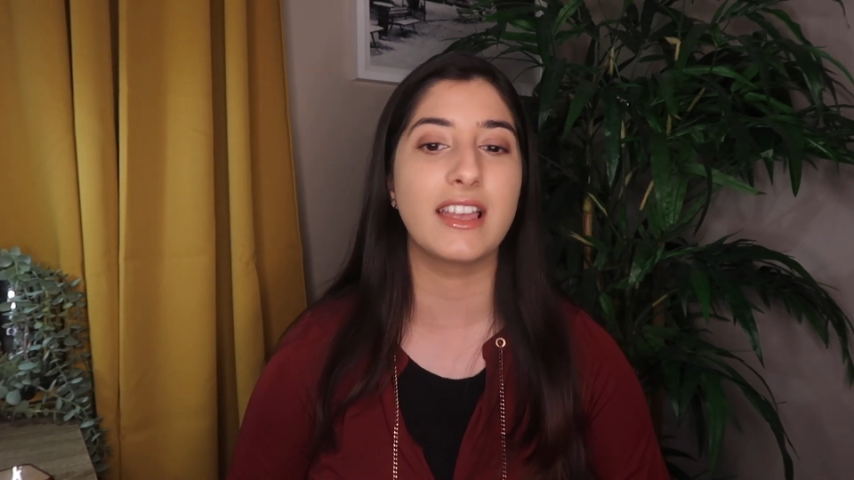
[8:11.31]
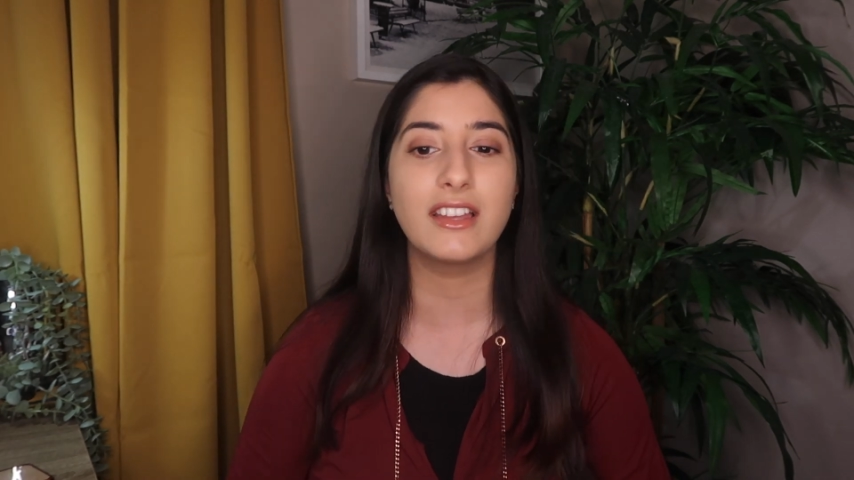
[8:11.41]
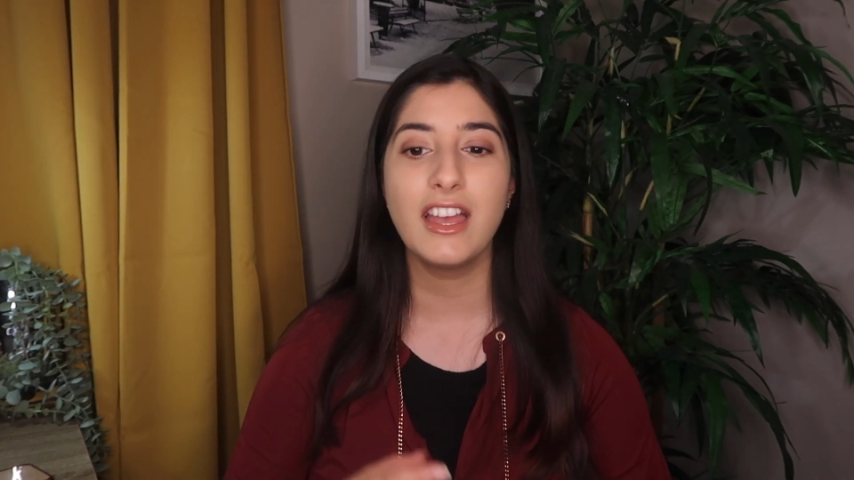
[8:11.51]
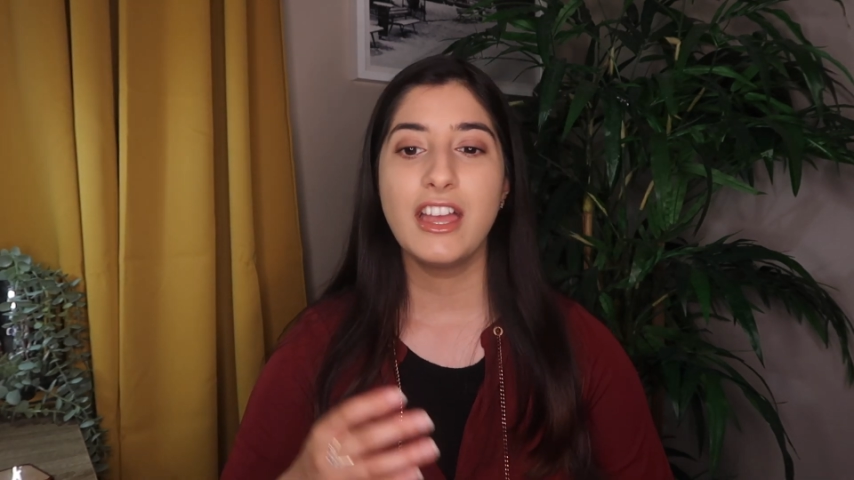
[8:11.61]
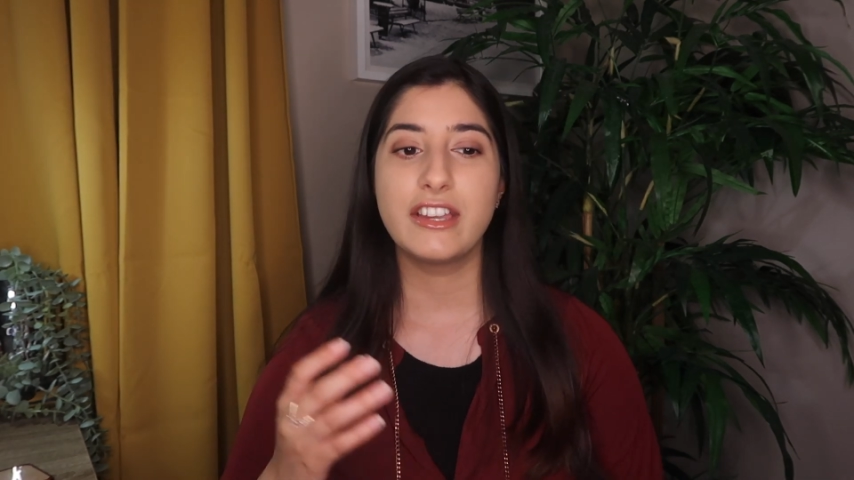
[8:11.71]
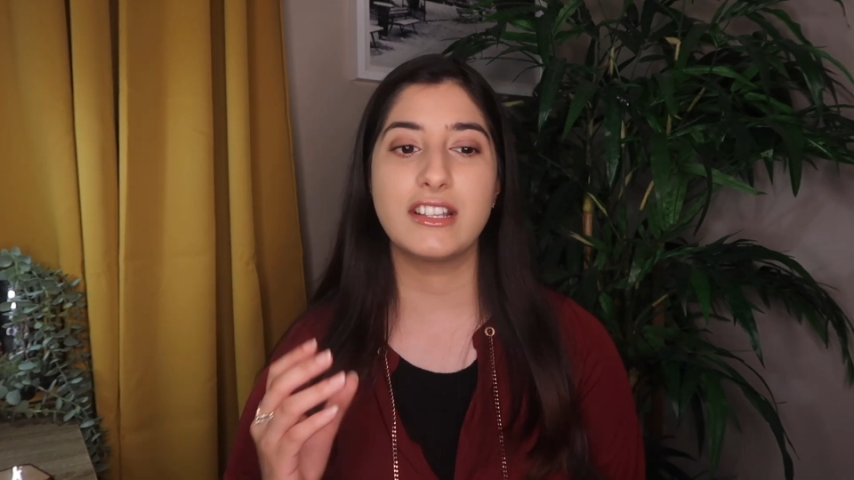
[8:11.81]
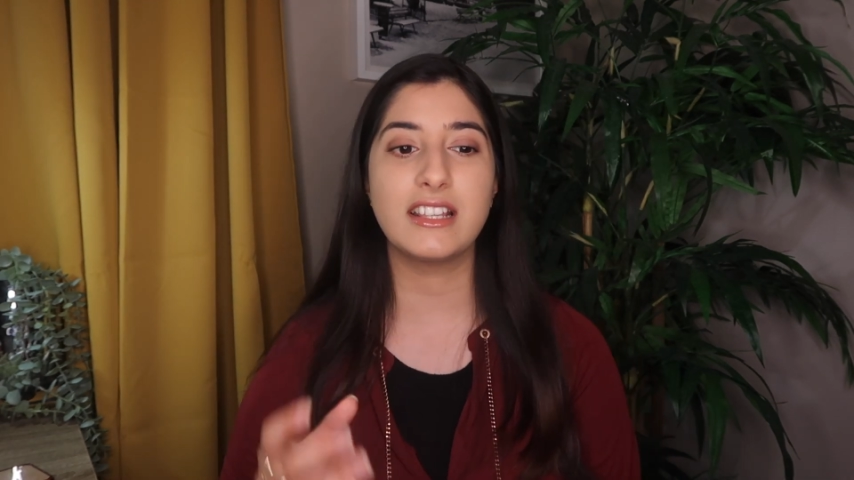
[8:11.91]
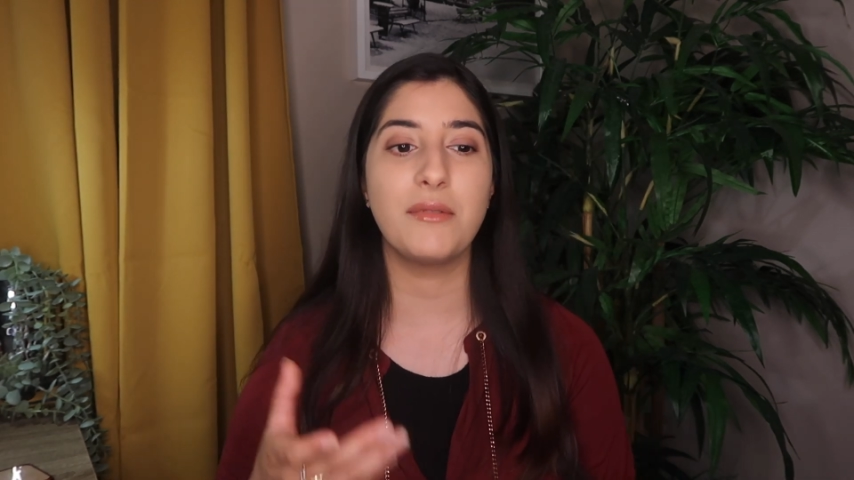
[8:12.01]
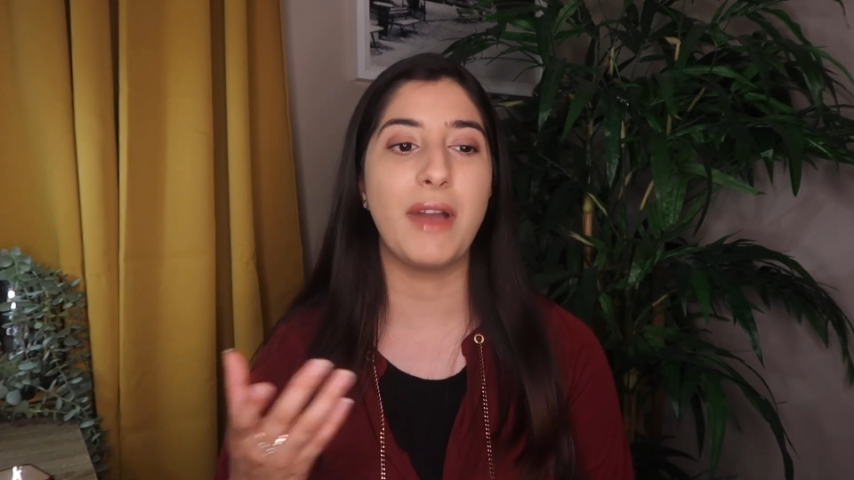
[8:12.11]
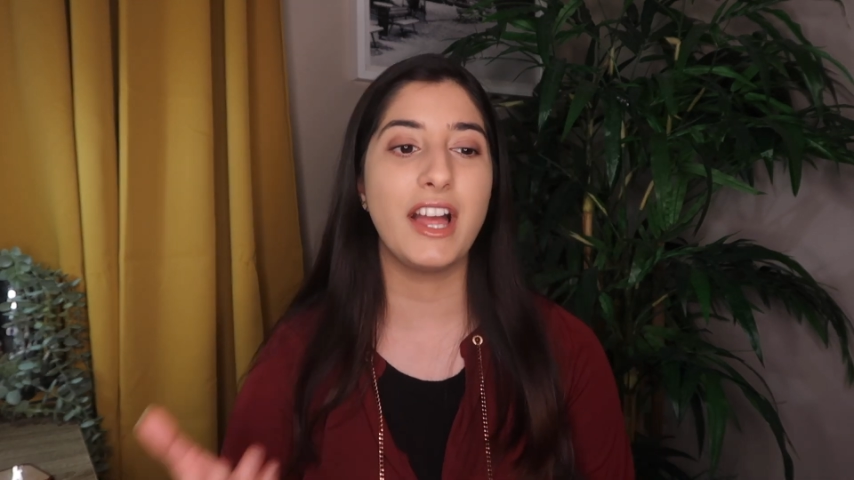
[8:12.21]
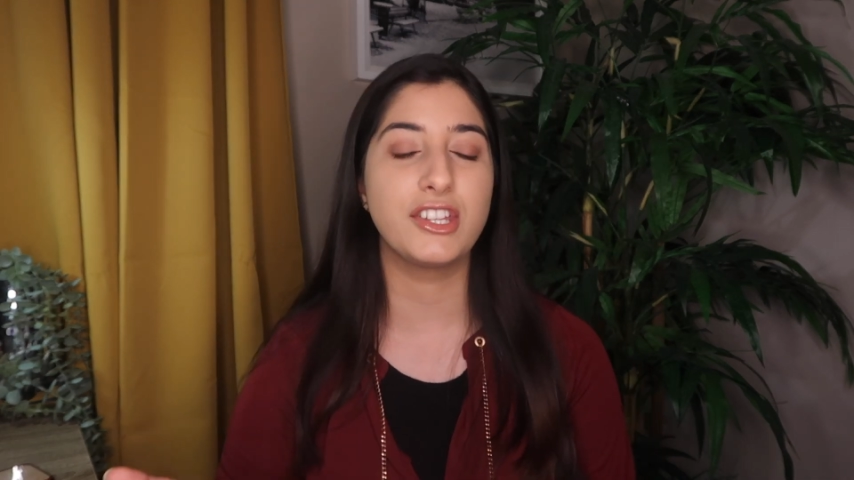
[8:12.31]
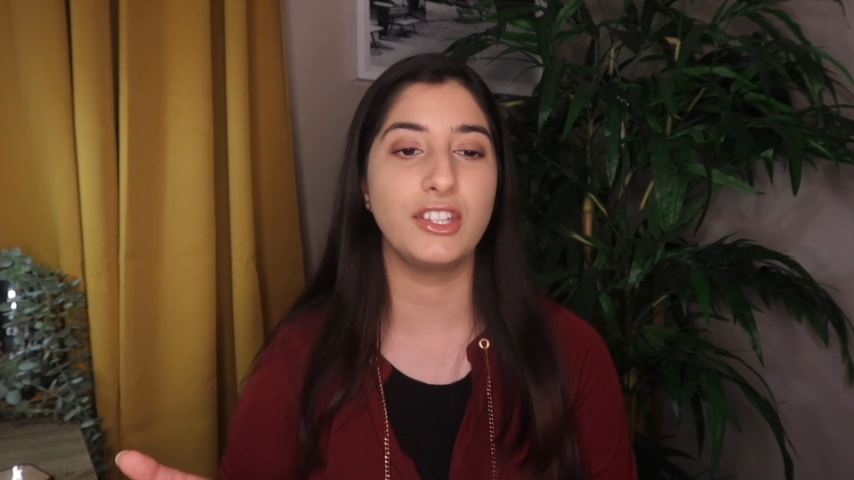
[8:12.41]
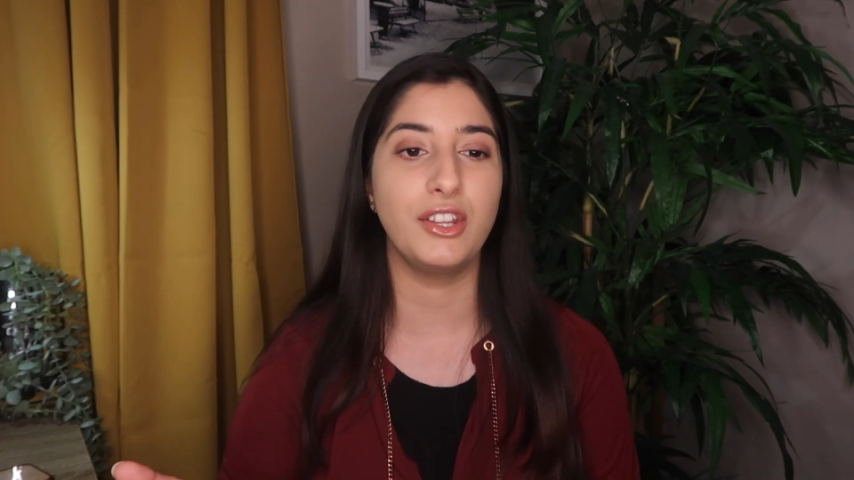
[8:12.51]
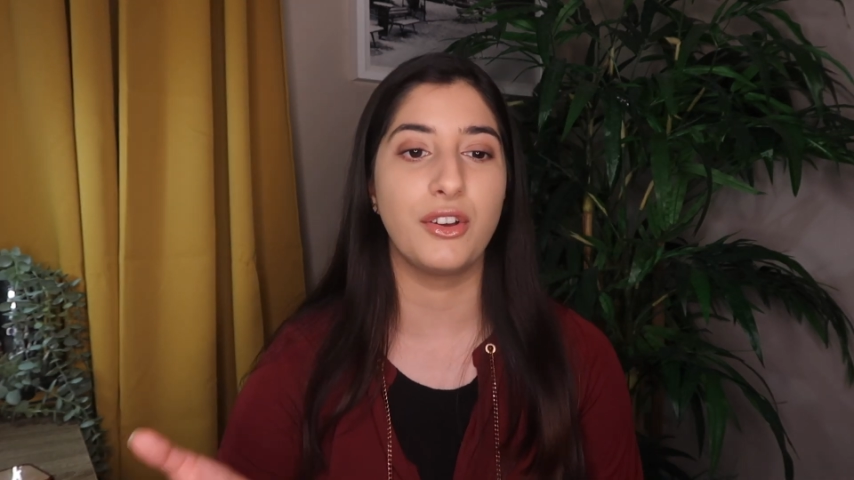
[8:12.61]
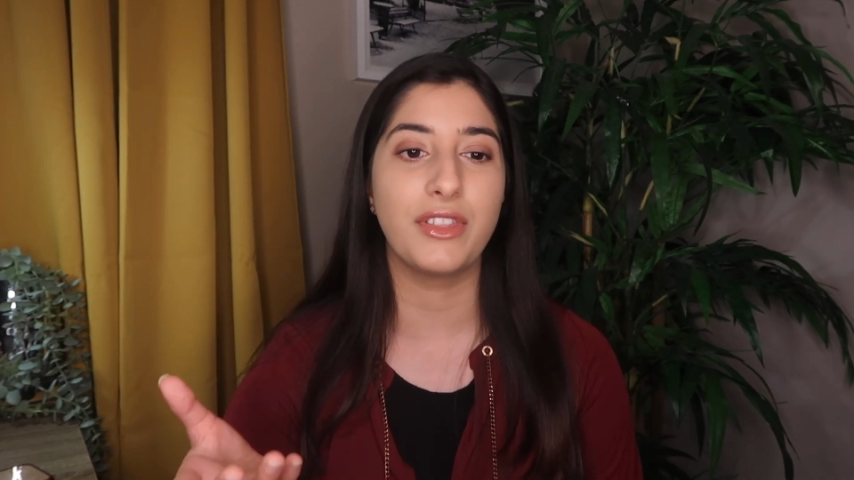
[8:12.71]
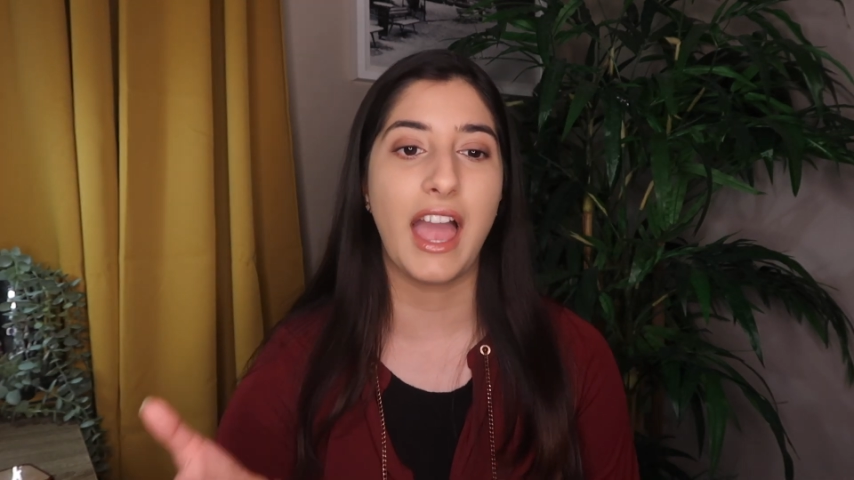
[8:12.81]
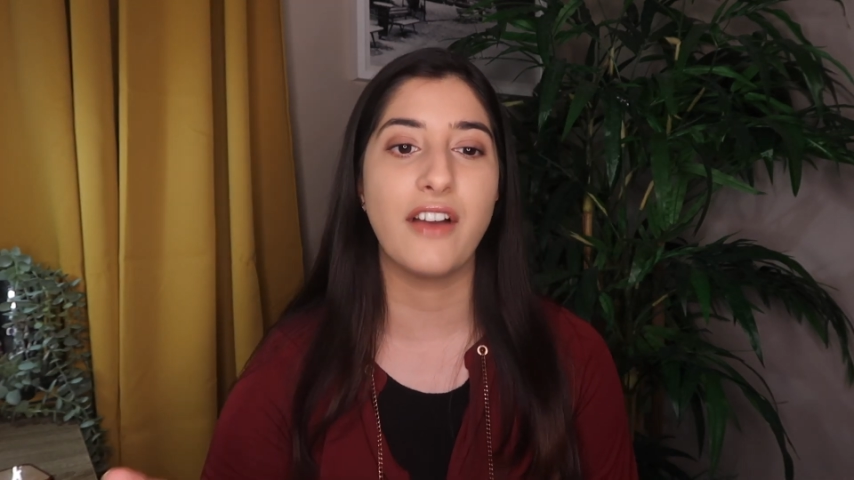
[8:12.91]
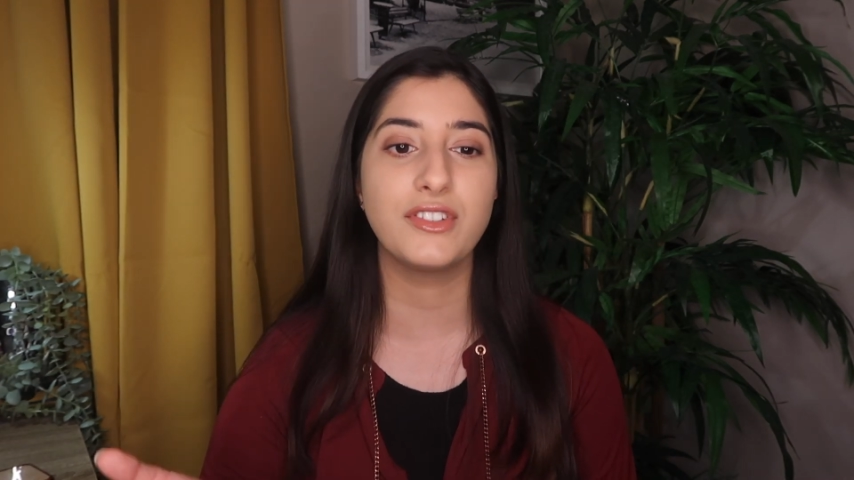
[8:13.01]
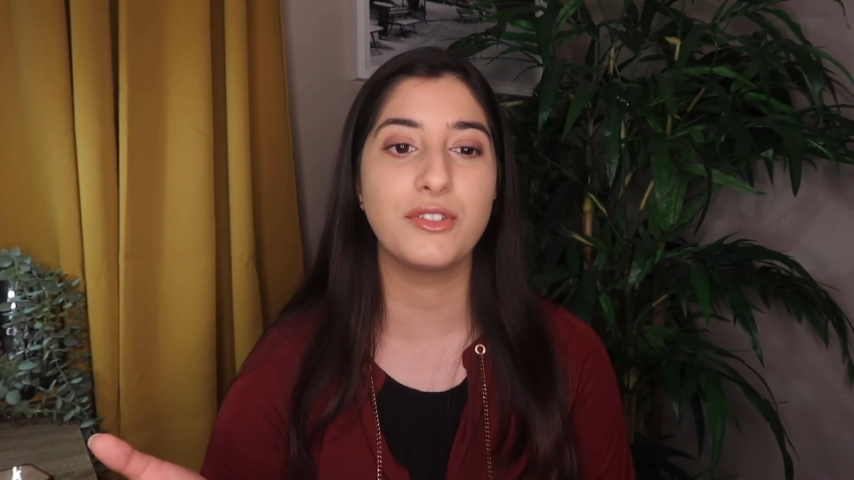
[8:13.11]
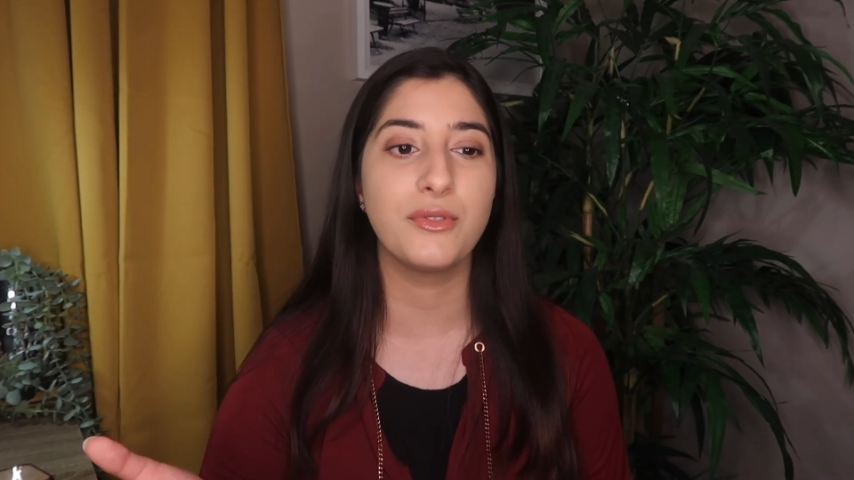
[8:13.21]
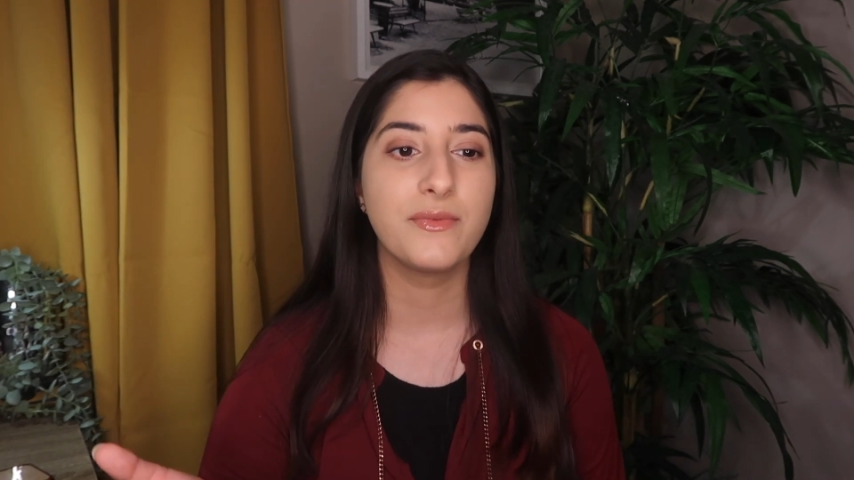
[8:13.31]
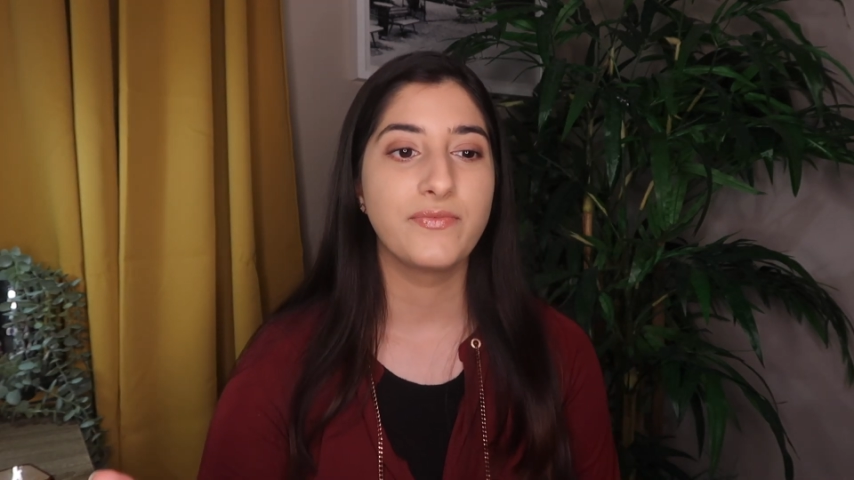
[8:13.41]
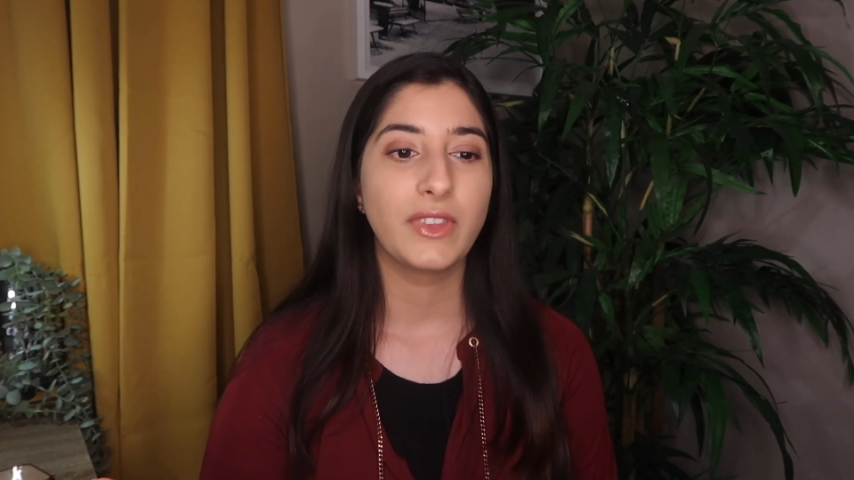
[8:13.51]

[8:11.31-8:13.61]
Like just imagine, you know, they have to